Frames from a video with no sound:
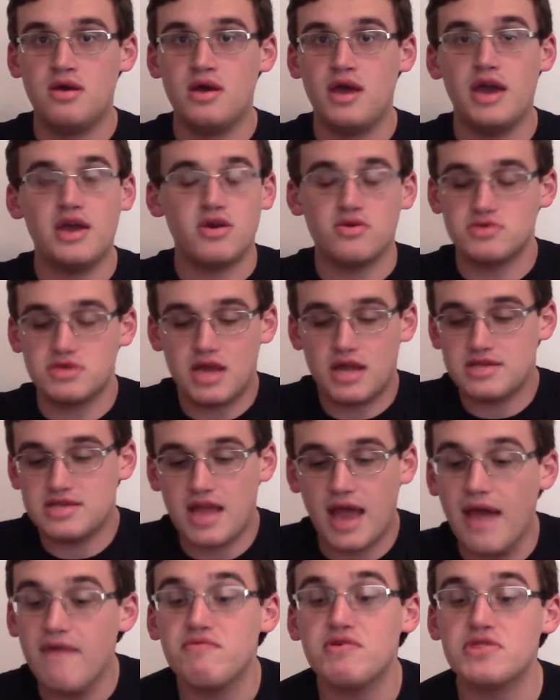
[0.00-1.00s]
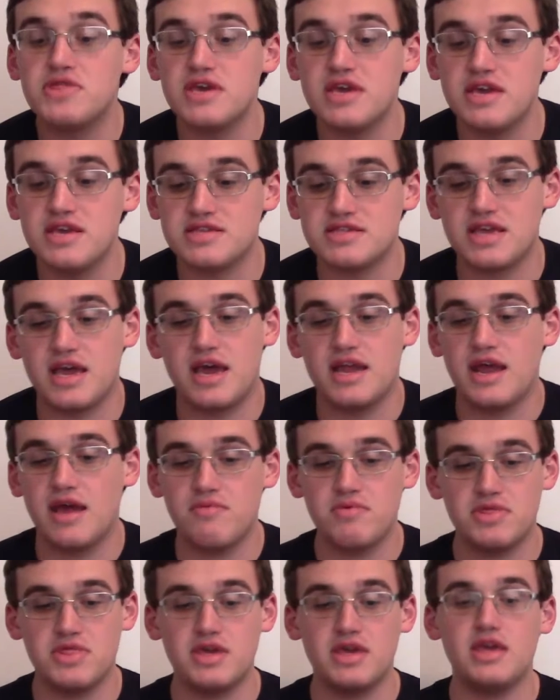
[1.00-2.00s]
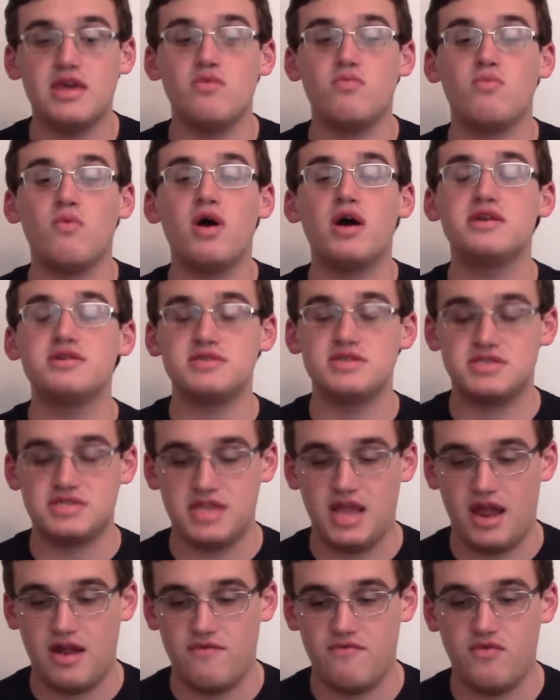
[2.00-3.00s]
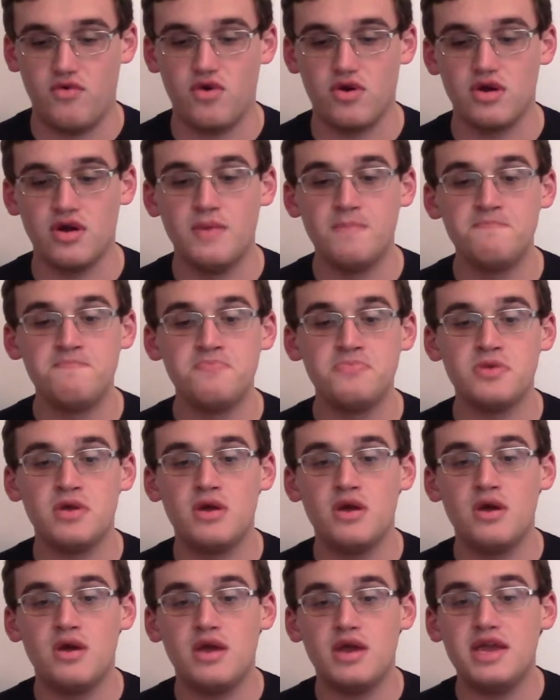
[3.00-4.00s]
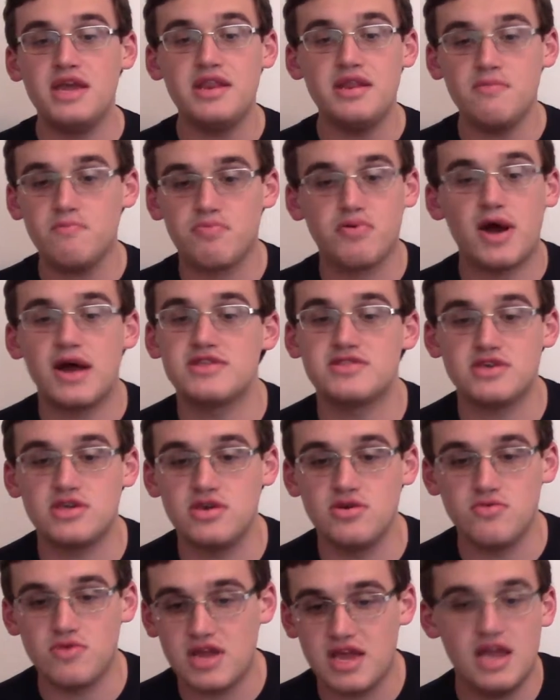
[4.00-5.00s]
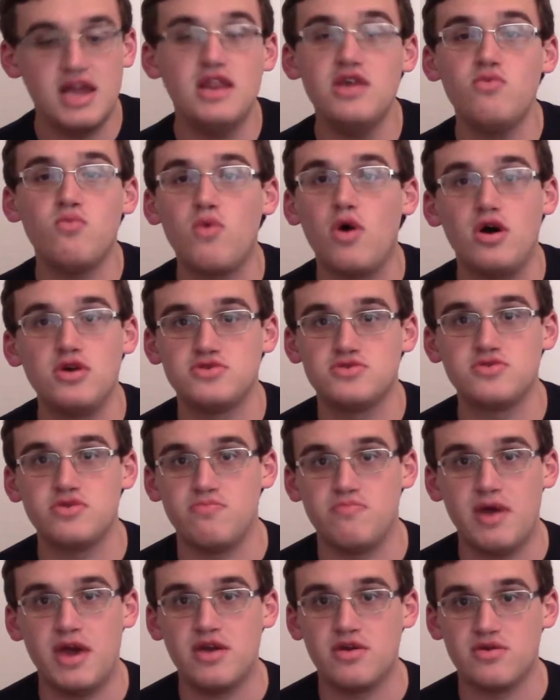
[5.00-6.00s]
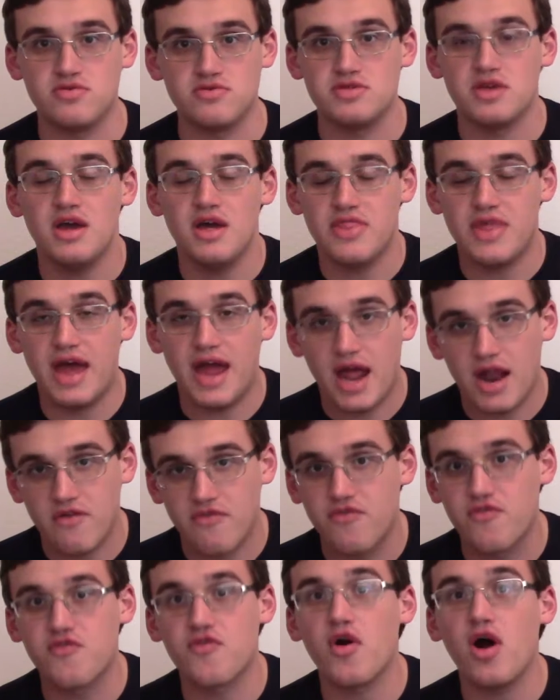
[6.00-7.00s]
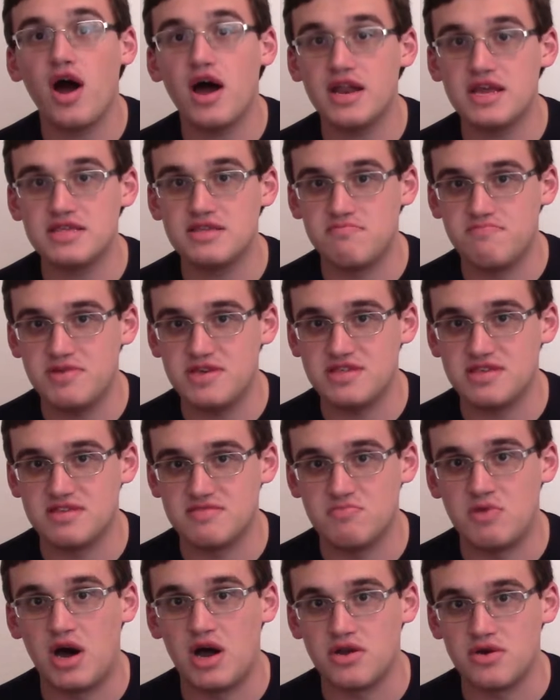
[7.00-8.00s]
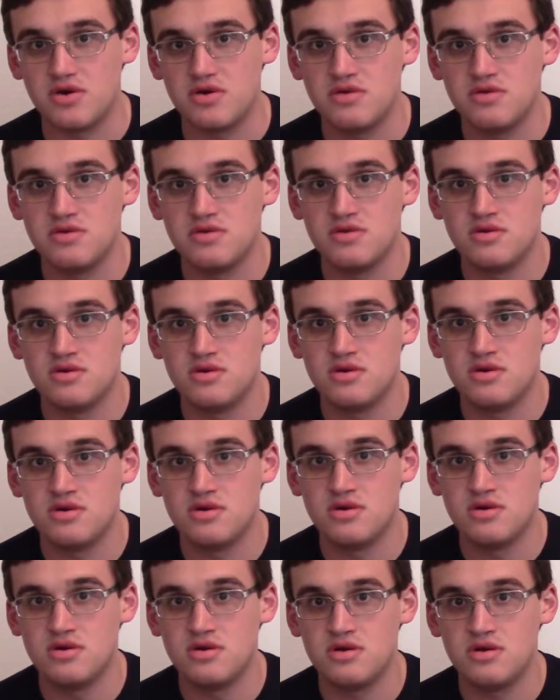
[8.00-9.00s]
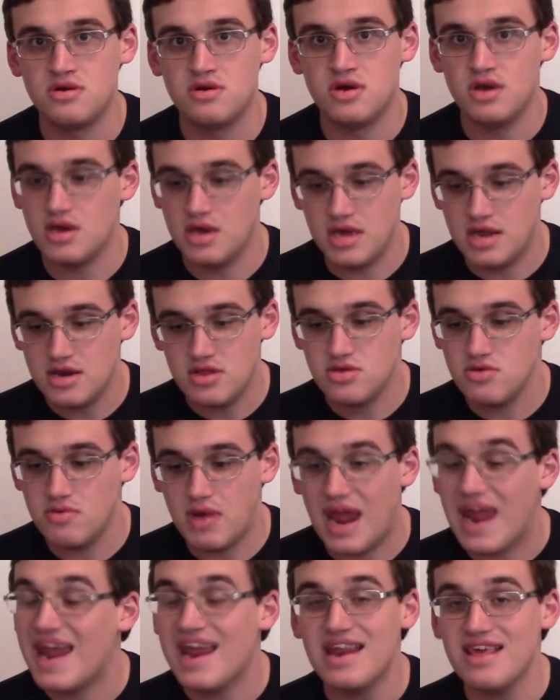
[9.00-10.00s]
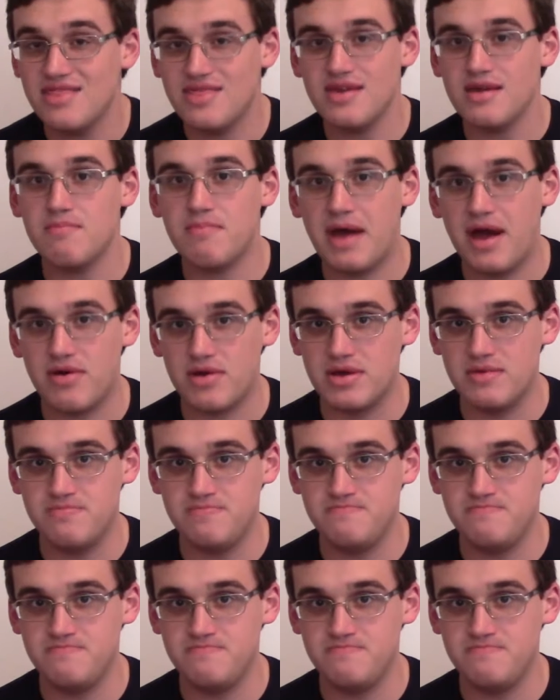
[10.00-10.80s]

It goes against everything he said, everything he wanted to stand for. He didn't prosecute any Wall Street bankers that had fraud as a business model. He didn't do anything about it.